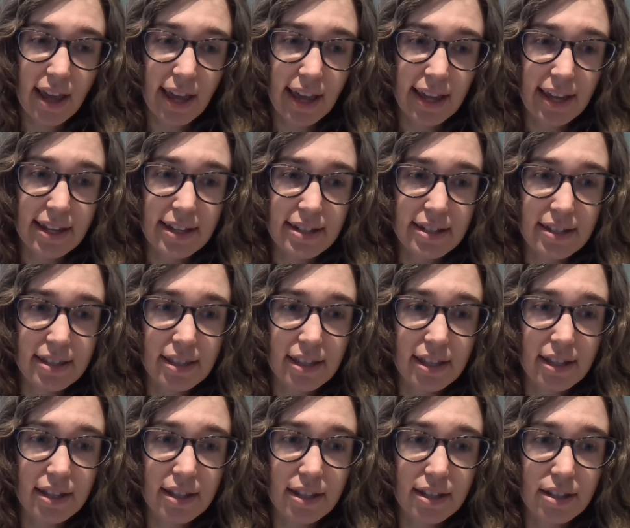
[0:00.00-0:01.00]
And
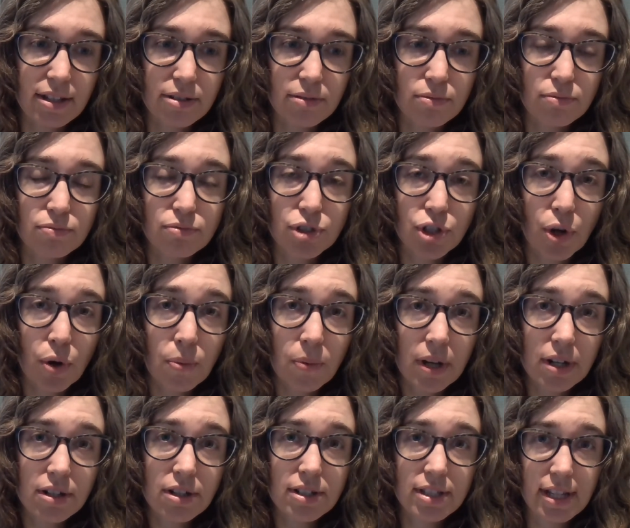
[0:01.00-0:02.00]
the
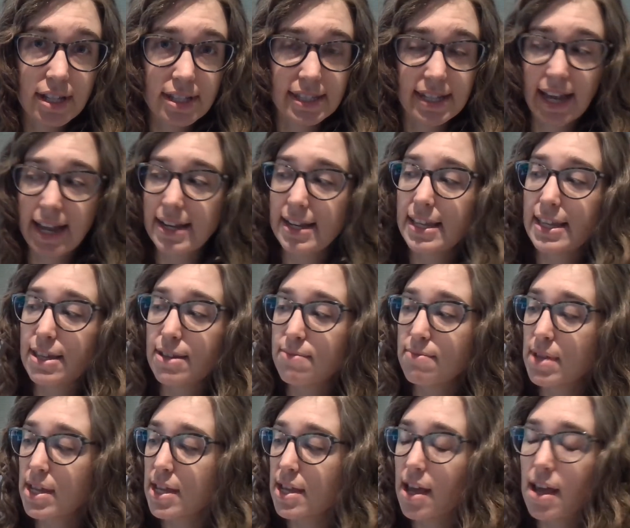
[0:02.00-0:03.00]
showrunners assign
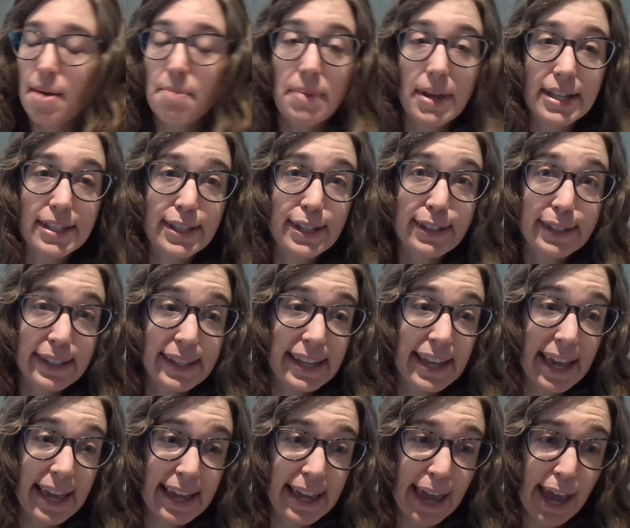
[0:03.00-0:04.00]
him basically
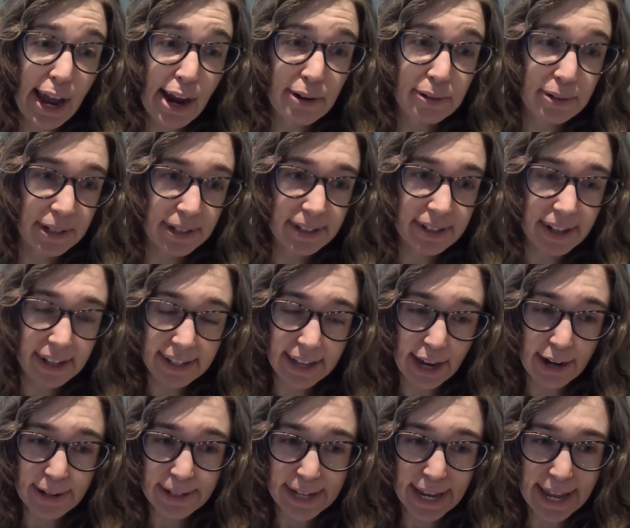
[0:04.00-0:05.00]
a
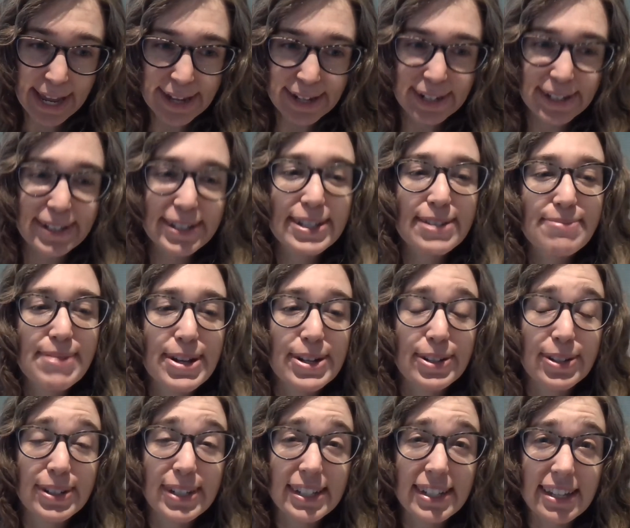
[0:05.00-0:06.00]
caretaker to make
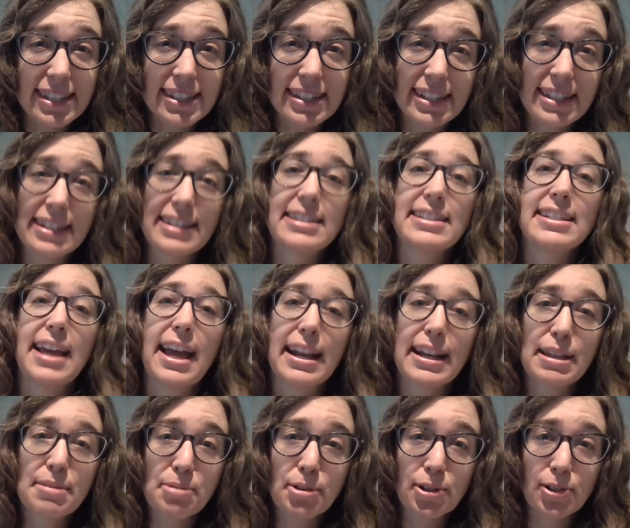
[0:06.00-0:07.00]
sure he doesn't get into
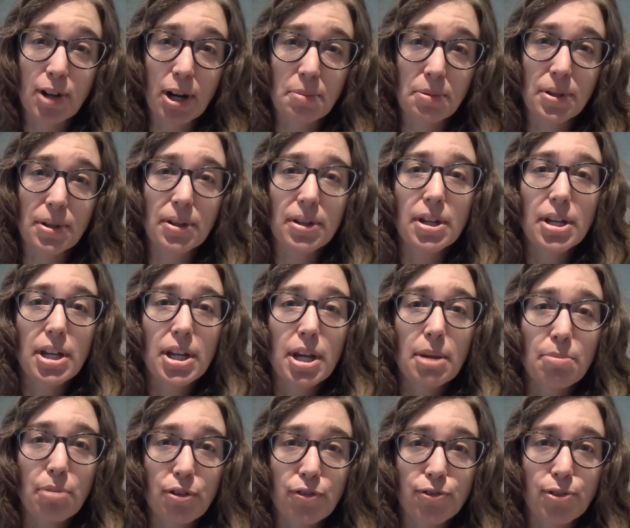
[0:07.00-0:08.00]
any more trouble
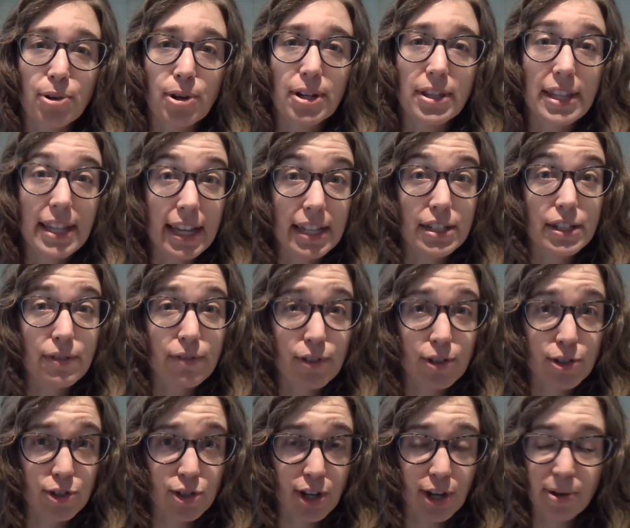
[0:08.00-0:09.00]
before the end of the
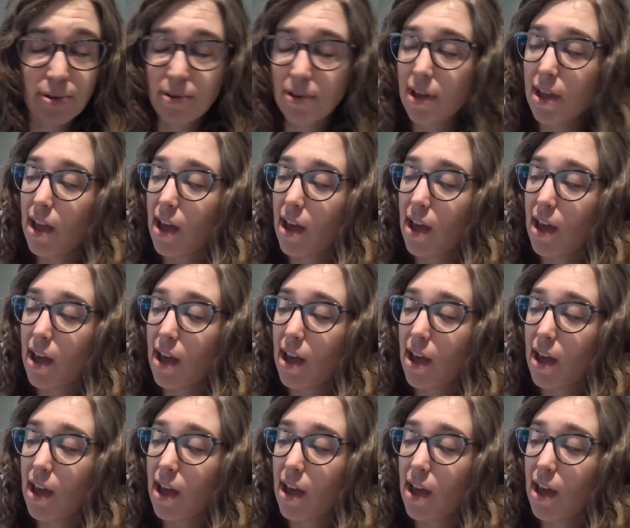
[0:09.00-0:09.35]
show.